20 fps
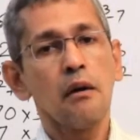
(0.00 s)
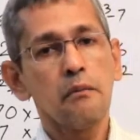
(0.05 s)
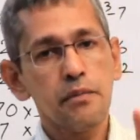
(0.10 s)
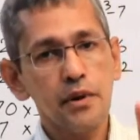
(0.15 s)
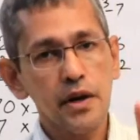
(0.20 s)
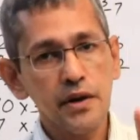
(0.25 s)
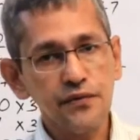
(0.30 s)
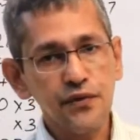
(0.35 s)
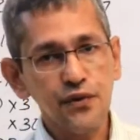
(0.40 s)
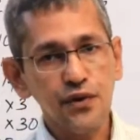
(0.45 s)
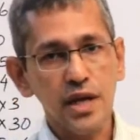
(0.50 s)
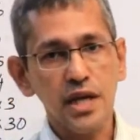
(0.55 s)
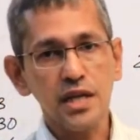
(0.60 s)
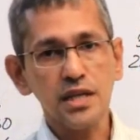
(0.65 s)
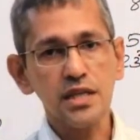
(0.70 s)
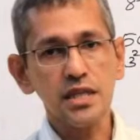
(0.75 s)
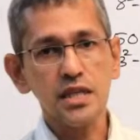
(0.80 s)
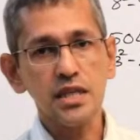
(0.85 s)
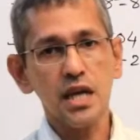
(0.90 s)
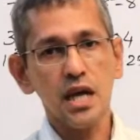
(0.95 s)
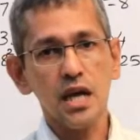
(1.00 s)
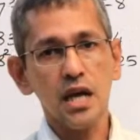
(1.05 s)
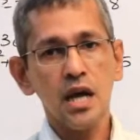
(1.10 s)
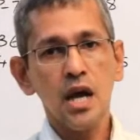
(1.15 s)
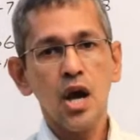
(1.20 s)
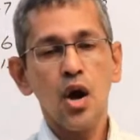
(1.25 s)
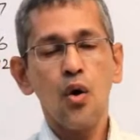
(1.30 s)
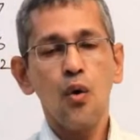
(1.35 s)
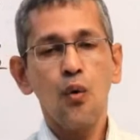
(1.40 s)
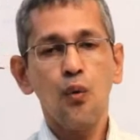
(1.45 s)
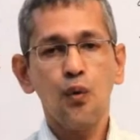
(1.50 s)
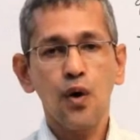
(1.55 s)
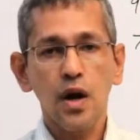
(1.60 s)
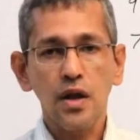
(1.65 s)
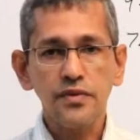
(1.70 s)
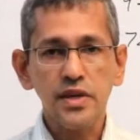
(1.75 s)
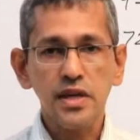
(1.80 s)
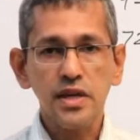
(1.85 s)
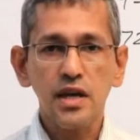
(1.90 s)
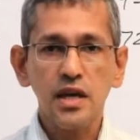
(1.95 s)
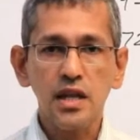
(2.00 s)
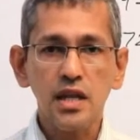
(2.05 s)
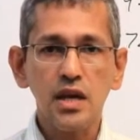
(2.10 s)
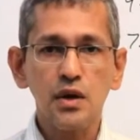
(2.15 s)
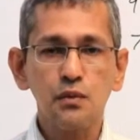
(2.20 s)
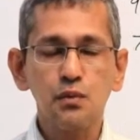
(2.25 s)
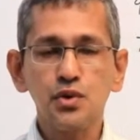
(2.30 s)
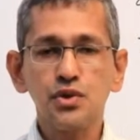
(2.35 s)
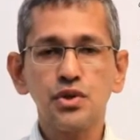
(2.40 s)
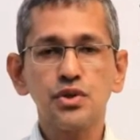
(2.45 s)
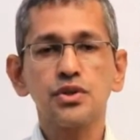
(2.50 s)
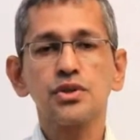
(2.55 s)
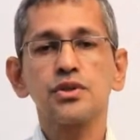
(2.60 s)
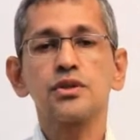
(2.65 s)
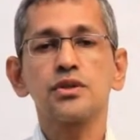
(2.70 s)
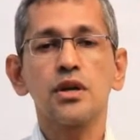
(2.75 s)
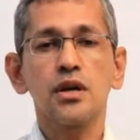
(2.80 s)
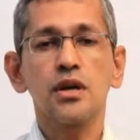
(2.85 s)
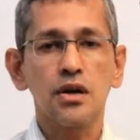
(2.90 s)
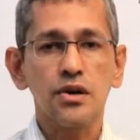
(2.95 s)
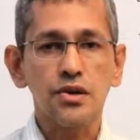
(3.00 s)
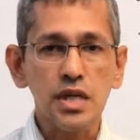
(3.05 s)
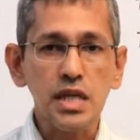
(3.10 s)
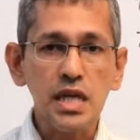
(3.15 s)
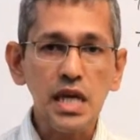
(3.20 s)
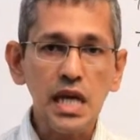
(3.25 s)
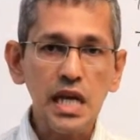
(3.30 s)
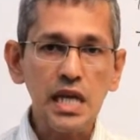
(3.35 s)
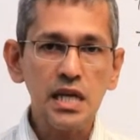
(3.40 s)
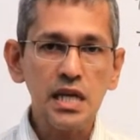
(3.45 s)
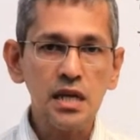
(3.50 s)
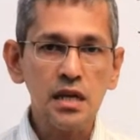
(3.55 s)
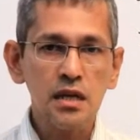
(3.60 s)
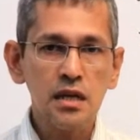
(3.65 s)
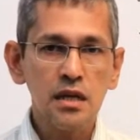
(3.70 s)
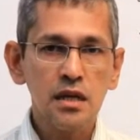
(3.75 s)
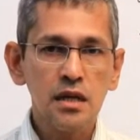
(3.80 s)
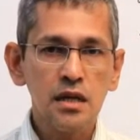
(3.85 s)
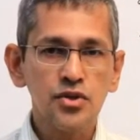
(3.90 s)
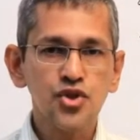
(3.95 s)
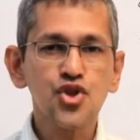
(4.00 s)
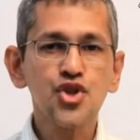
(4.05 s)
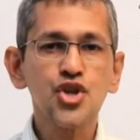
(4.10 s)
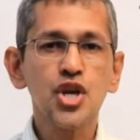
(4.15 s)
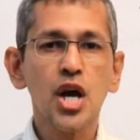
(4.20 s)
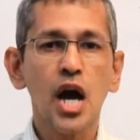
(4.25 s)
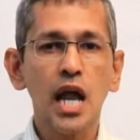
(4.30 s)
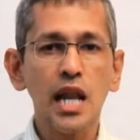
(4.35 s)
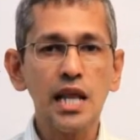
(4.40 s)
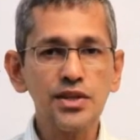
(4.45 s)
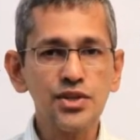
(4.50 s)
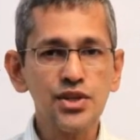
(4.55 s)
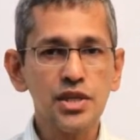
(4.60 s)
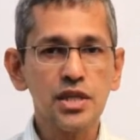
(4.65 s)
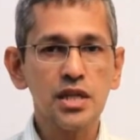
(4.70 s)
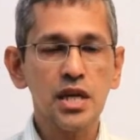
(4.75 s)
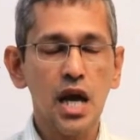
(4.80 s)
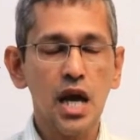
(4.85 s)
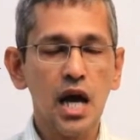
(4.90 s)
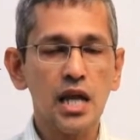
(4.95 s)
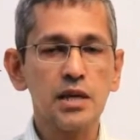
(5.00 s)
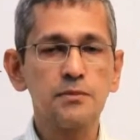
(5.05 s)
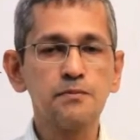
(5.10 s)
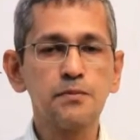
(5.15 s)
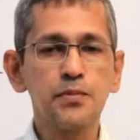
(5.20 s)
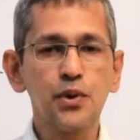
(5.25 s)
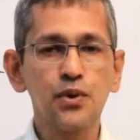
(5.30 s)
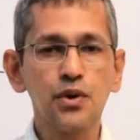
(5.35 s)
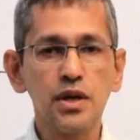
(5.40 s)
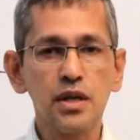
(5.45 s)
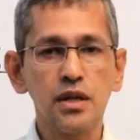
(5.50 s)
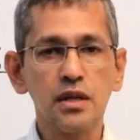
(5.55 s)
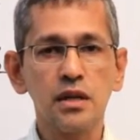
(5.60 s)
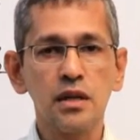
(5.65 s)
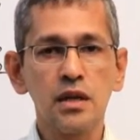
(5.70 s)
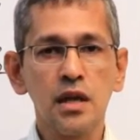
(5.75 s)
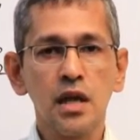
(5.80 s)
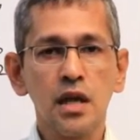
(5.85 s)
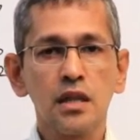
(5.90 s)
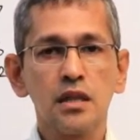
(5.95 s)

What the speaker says: But for NTA, one of the areas which is really challenging and important,